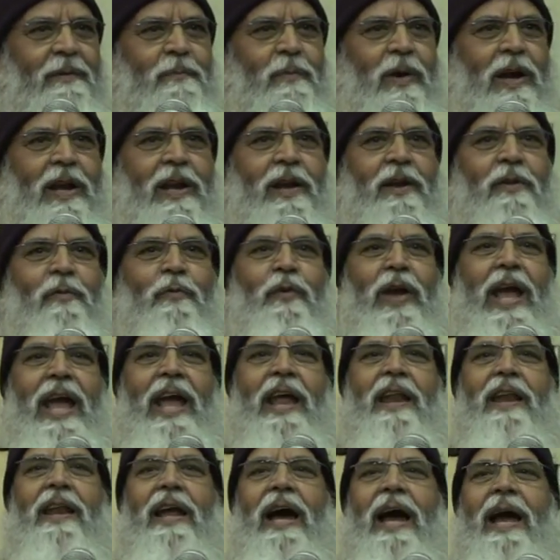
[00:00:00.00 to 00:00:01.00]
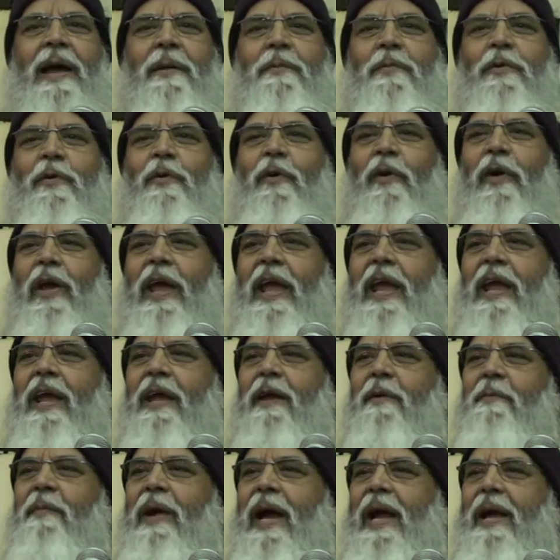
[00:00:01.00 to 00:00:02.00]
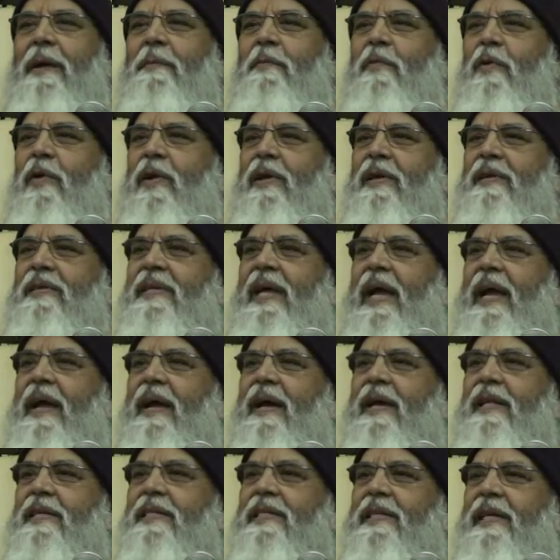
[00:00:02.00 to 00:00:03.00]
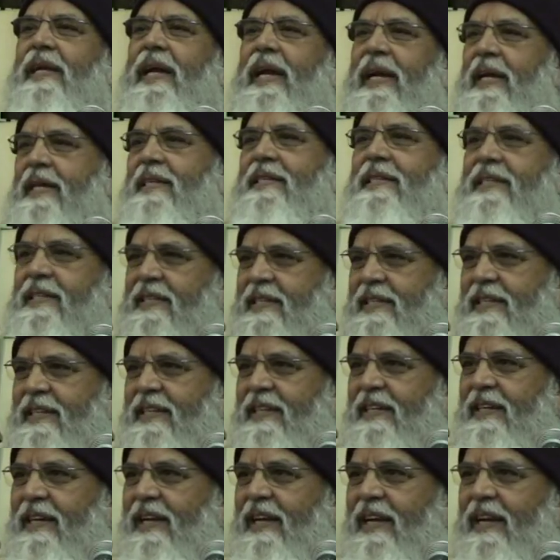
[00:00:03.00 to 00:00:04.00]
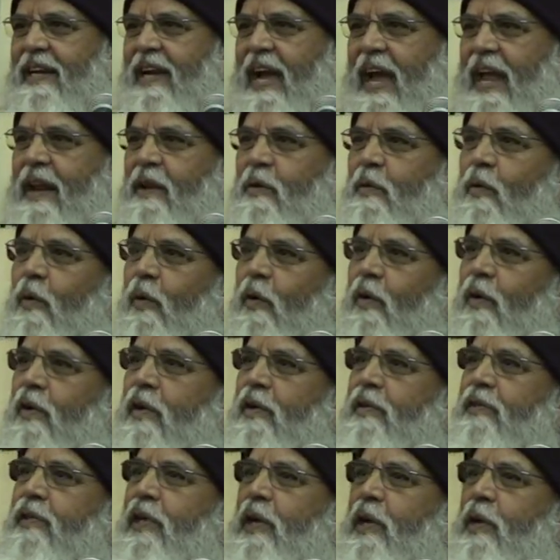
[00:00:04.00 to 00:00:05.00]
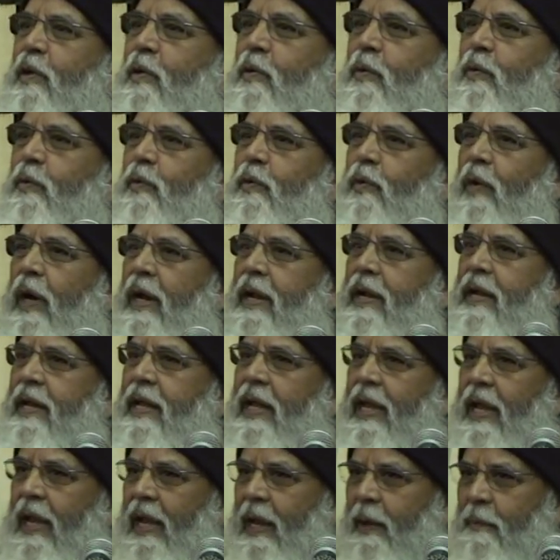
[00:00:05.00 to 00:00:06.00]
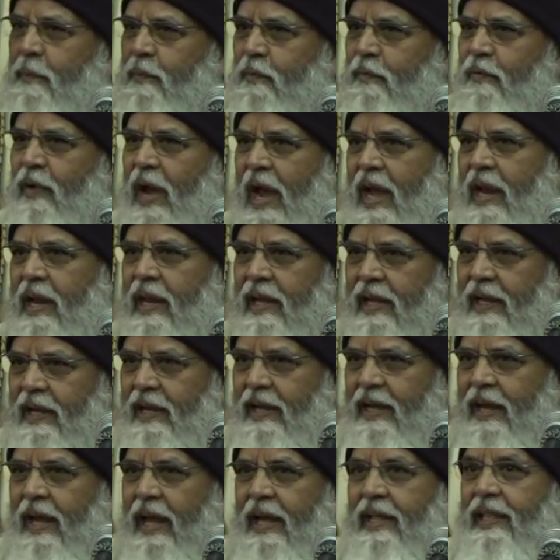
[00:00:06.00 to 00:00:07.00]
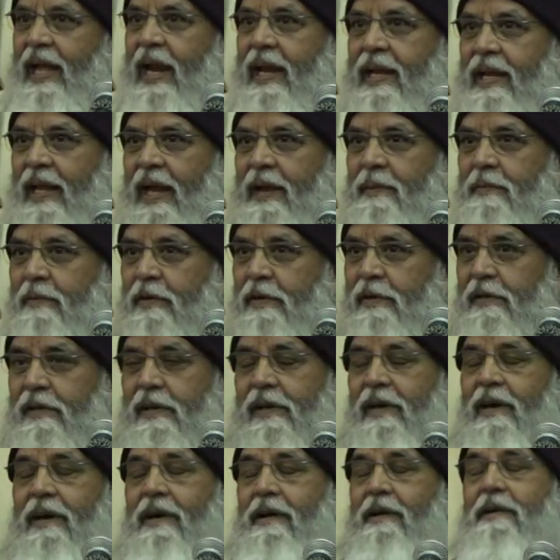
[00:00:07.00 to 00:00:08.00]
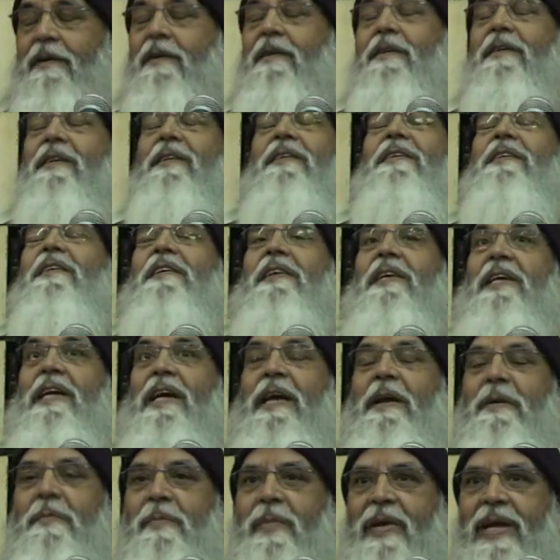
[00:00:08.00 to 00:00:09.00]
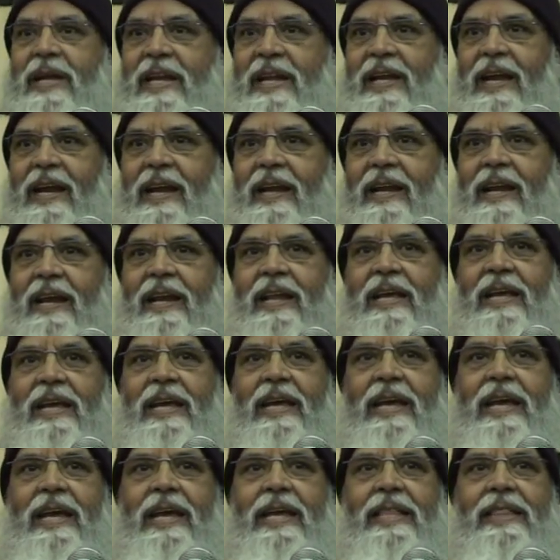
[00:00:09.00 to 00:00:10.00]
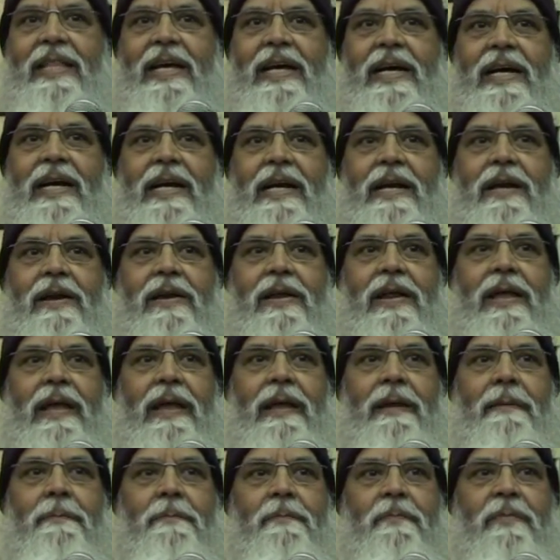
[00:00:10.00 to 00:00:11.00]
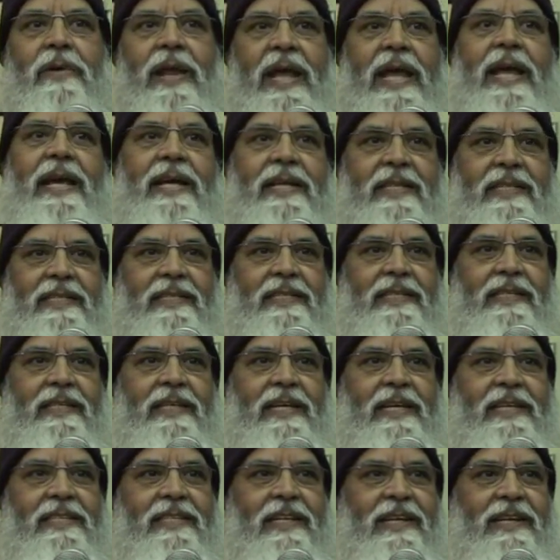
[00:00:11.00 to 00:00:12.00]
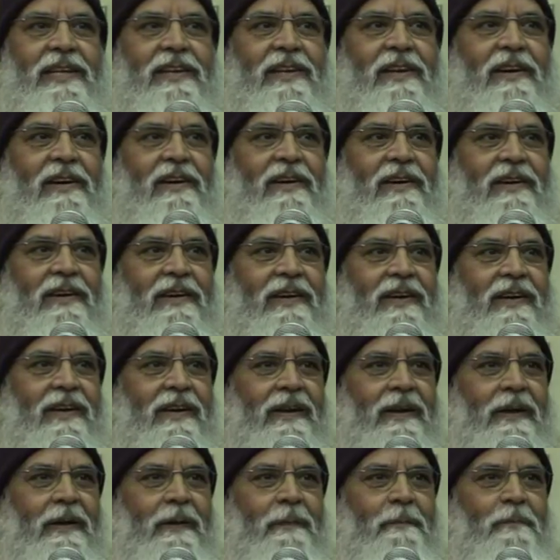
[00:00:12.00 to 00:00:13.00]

But when I'm going, my motorcycle skids and goes into a deep valley. That time, oh, immediately the dream breaks. Is it not?